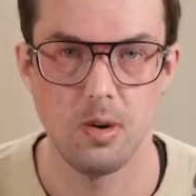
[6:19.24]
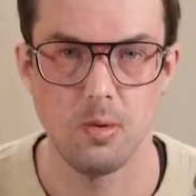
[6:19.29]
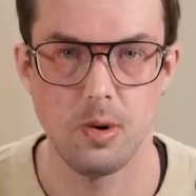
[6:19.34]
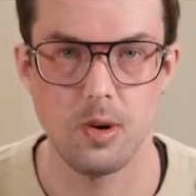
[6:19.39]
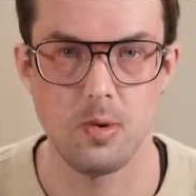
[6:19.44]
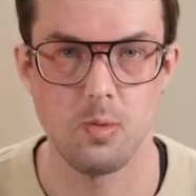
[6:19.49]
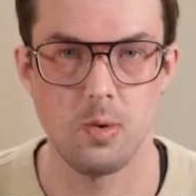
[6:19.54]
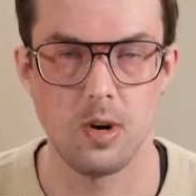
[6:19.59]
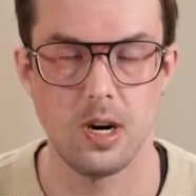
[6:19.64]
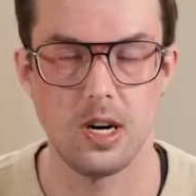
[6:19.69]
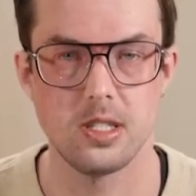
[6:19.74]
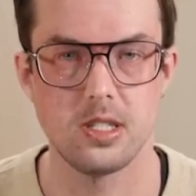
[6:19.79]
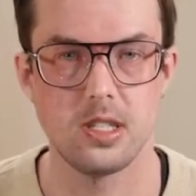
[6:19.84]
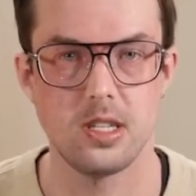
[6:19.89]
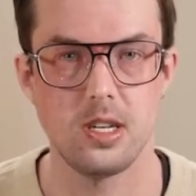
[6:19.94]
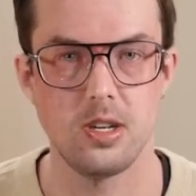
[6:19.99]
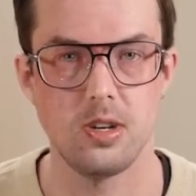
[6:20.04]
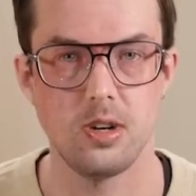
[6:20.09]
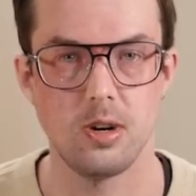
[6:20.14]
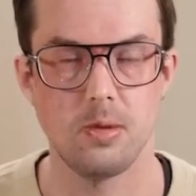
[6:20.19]
with what
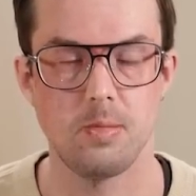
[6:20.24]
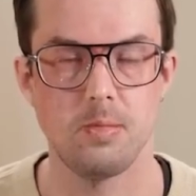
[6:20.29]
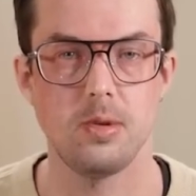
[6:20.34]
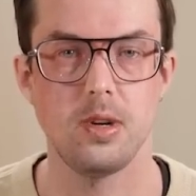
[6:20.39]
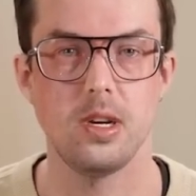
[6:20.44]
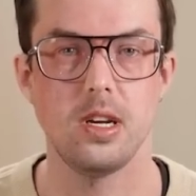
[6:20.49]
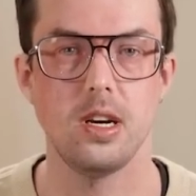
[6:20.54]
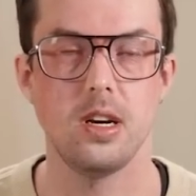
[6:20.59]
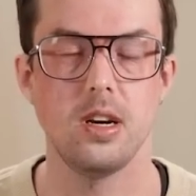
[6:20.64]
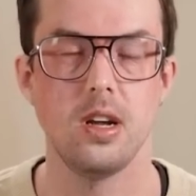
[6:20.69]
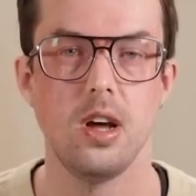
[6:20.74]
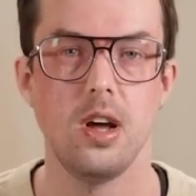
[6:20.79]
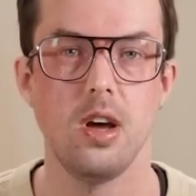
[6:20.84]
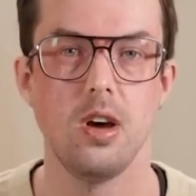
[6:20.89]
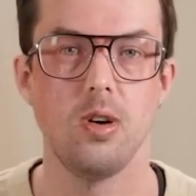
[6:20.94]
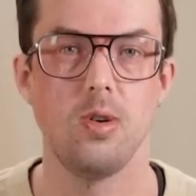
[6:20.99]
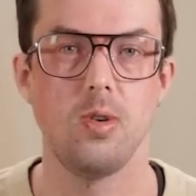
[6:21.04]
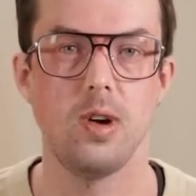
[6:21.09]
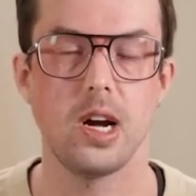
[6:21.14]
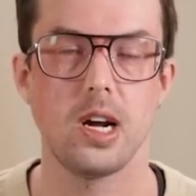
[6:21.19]
the European
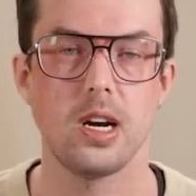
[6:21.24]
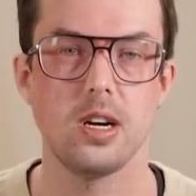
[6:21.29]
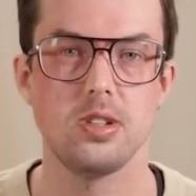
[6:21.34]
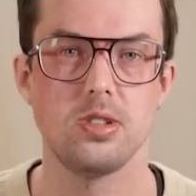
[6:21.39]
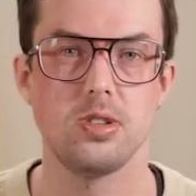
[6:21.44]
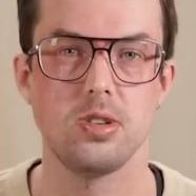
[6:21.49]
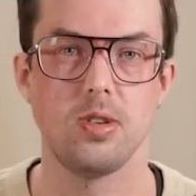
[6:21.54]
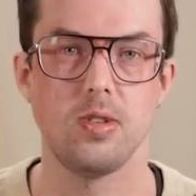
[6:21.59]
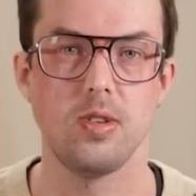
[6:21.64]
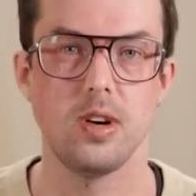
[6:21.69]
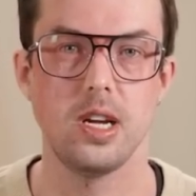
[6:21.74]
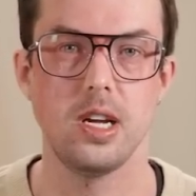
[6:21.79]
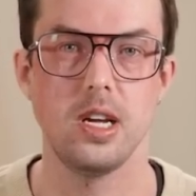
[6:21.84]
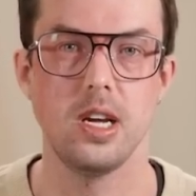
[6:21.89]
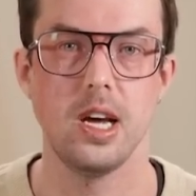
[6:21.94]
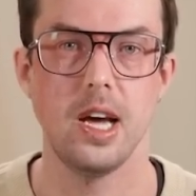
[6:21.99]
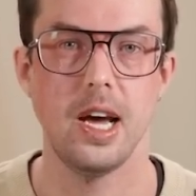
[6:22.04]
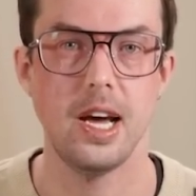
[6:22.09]
regulatory